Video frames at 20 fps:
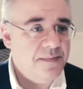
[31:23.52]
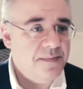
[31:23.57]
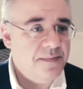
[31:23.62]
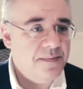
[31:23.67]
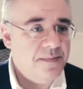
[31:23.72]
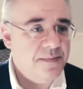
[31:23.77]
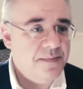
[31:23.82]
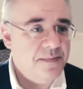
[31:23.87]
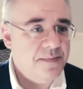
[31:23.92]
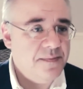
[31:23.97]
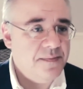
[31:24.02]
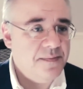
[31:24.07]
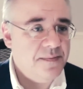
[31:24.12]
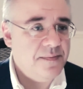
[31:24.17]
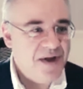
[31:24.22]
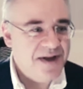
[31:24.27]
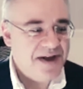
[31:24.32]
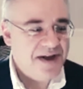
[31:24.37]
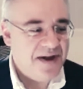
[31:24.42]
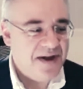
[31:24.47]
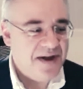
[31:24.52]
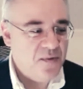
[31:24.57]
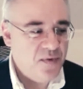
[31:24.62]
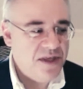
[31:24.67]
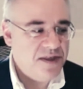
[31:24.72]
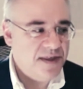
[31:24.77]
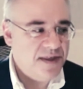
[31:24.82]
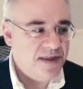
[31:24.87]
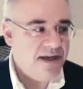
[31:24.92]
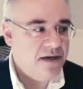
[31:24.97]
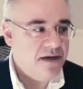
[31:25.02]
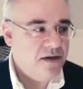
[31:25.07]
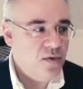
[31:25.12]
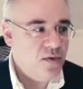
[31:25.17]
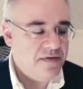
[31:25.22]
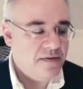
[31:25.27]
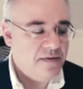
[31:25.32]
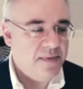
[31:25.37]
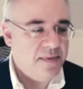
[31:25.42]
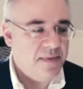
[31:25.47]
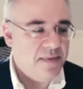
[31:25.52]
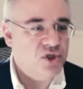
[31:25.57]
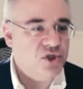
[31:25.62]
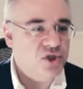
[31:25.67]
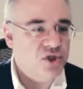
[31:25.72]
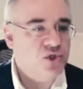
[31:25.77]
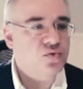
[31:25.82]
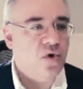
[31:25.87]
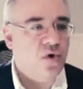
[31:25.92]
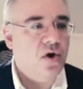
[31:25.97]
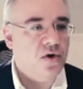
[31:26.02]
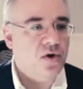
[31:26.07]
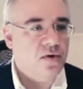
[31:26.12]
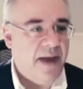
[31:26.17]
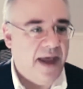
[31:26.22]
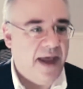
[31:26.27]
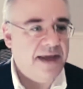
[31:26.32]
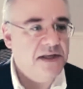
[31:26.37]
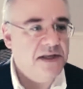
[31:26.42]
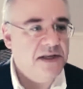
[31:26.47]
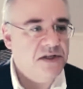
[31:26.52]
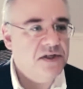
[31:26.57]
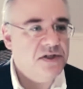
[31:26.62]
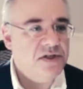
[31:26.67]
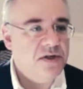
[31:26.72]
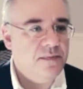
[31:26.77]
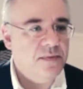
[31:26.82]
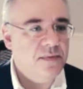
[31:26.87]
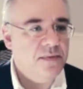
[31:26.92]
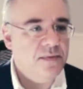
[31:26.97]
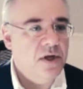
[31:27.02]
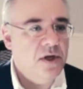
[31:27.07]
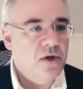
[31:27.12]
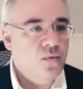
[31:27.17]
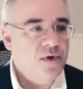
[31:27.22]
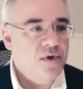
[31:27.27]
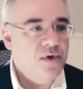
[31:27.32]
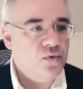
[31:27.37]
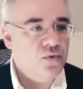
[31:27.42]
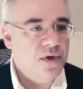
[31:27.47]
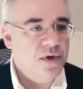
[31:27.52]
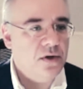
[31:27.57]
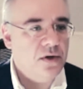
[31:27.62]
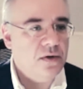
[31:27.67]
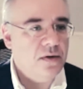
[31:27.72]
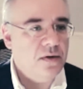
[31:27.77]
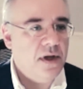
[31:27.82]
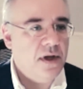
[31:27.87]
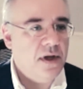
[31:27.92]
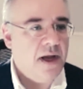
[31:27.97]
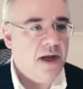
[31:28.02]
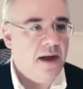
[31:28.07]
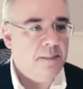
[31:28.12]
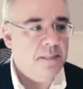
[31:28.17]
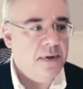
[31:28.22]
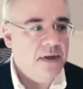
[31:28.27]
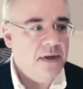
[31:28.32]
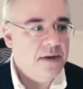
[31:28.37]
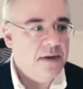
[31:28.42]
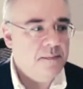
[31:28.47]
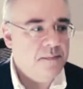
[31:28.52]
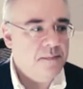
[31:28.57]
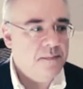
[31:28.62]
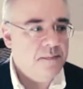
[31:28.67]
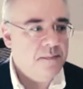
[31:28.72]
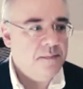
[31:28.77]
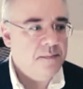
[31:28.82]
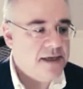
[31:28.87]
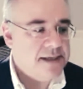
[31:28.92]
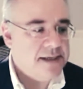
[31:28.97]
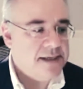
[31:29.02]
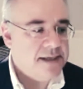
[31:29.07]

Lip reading: We think you have a much stronger banking system, which will be a